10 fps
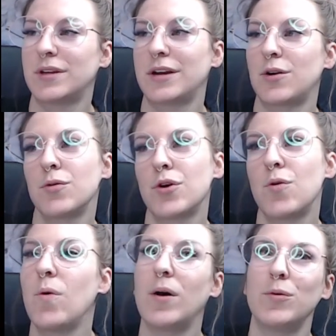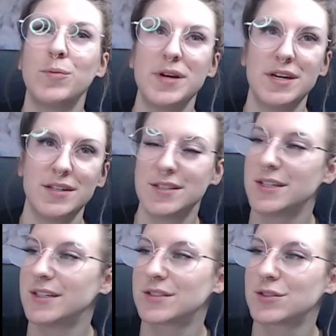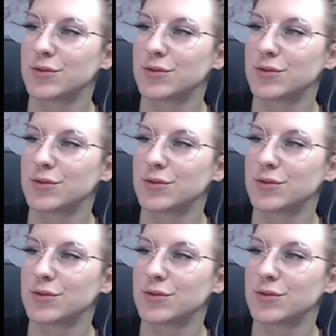I don't know what will be easiest.